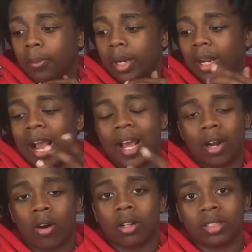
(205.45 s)
But I
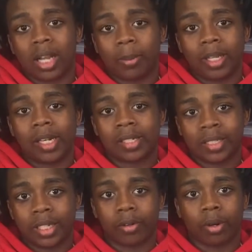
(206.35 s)
had a hard time getting
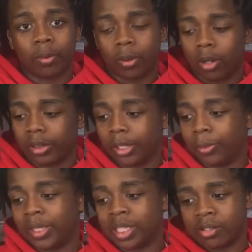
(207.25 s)
that sneaker on
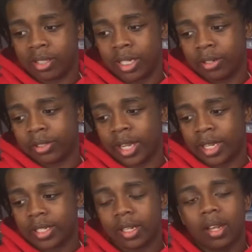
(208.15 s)
the retail sneaker
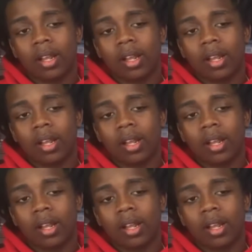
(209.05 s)
sites.